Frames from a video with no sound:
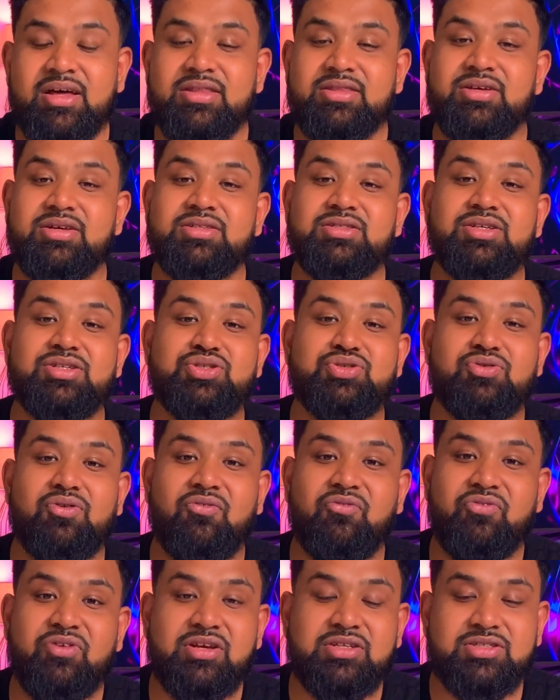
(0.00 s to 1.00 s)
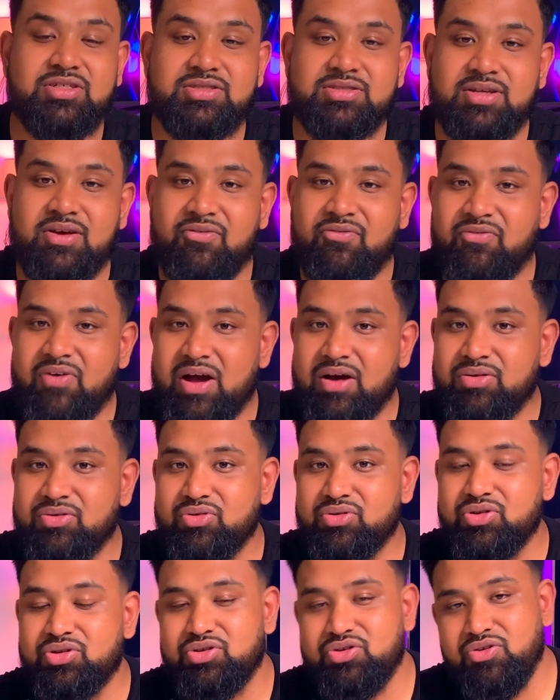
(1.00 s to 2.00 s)
the additional features found
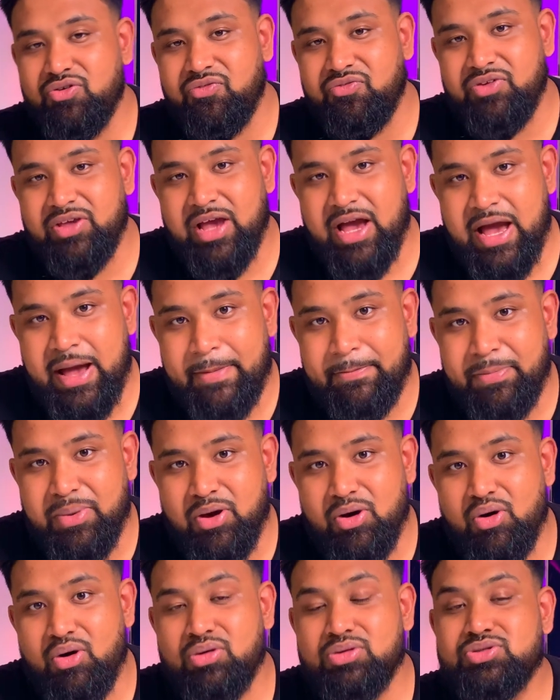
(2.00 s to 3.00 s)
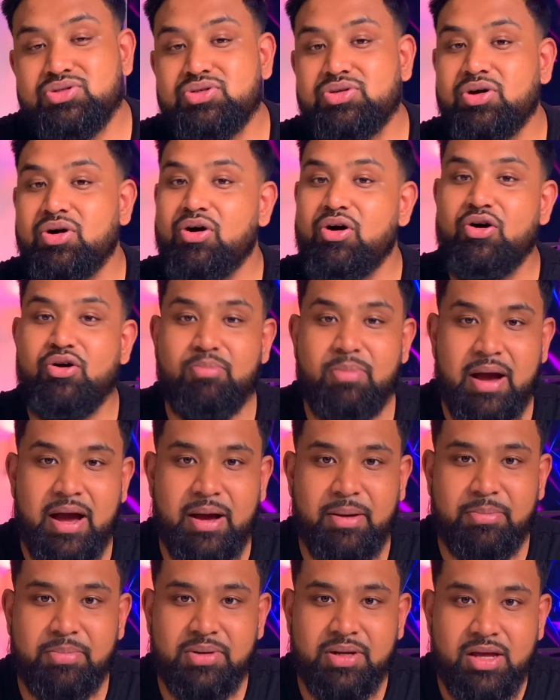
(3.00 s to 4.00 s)
on the Eufy app onto the Home
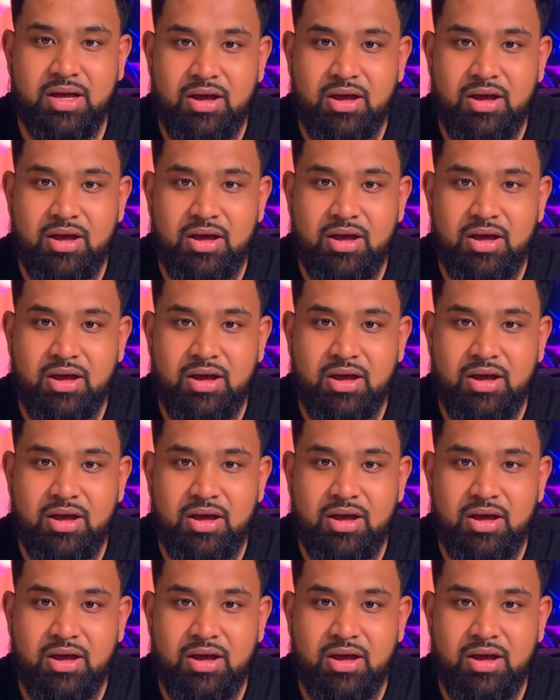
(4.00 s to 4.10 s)
app.